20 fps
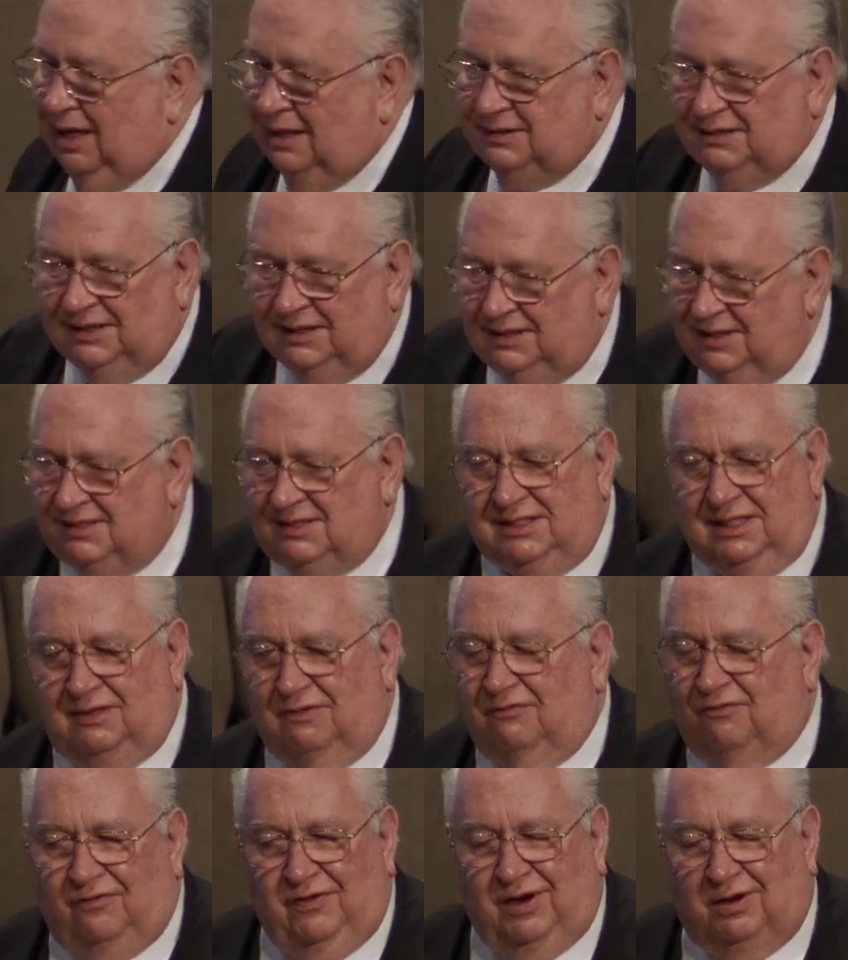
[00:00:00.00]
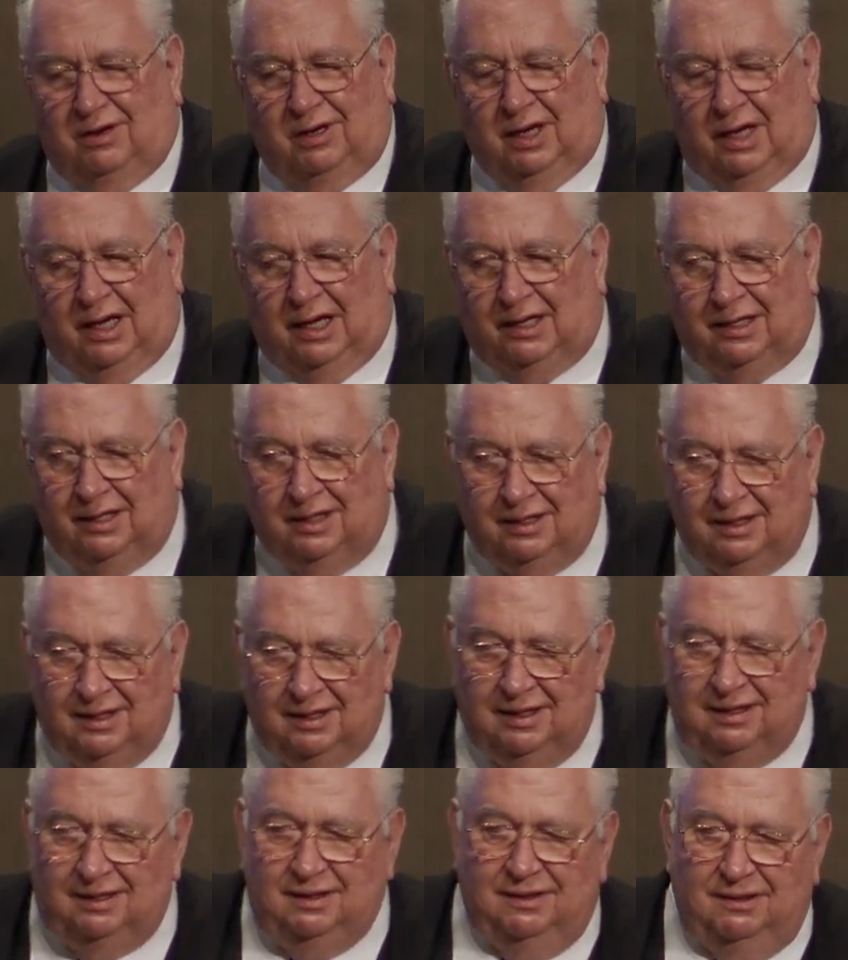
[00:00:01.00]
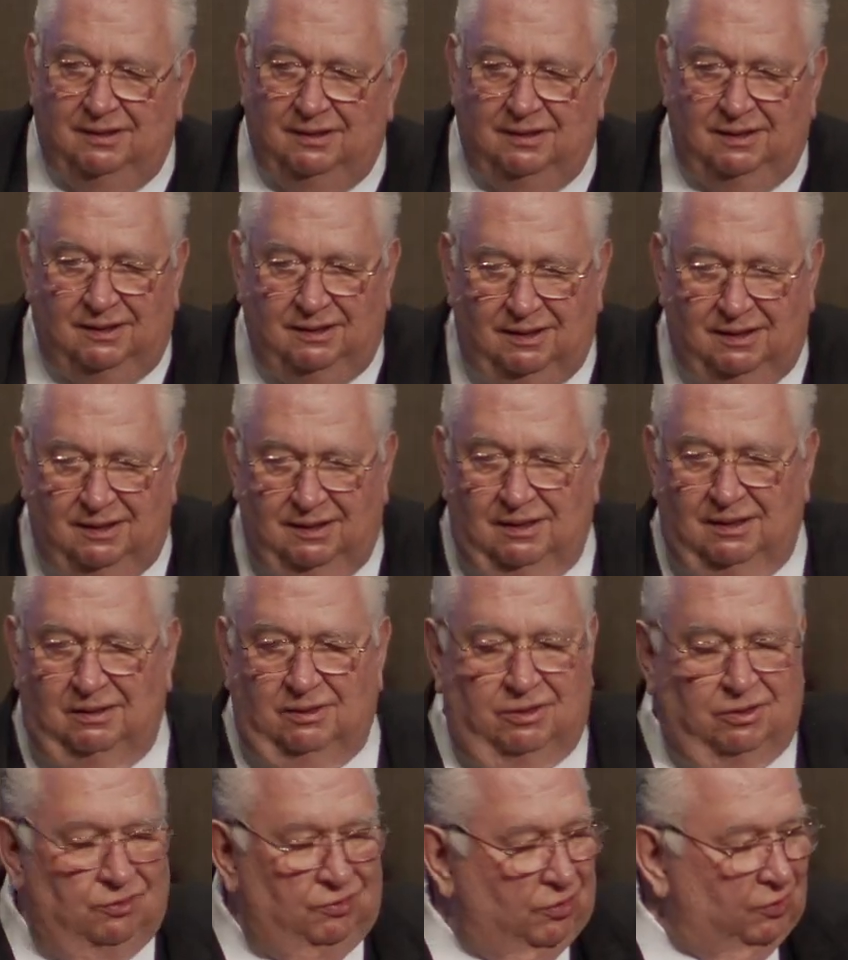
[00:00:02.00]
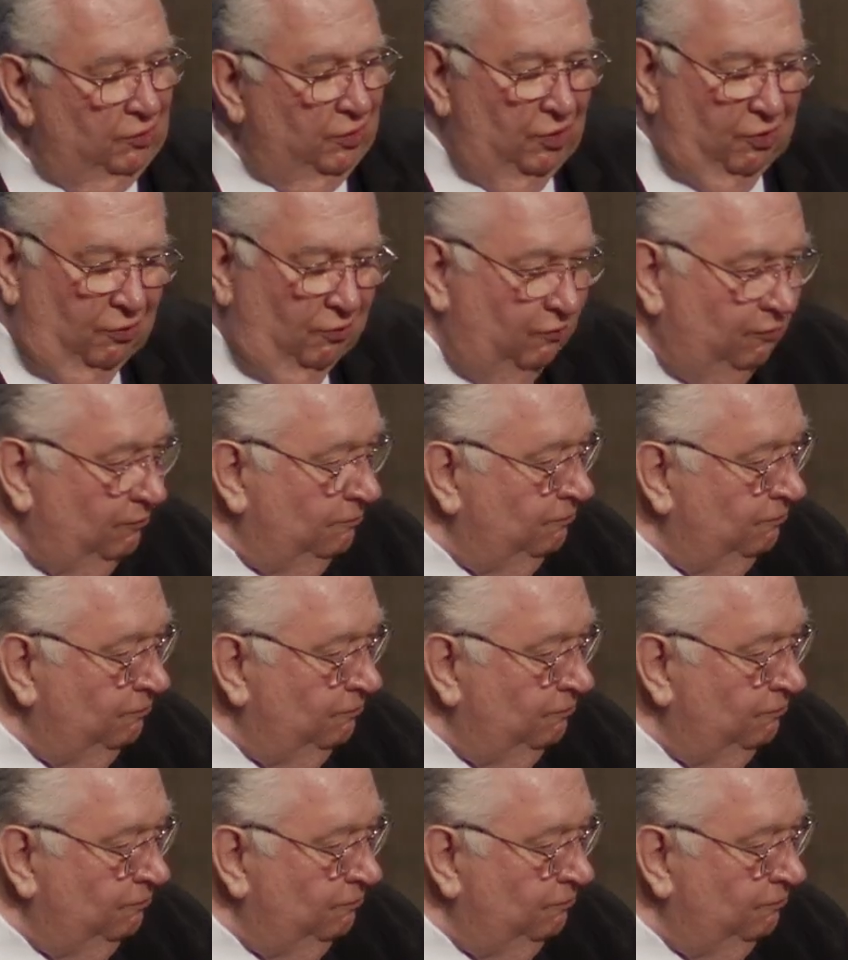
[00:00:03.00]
I said, "This isn't fair, God. No, no, no.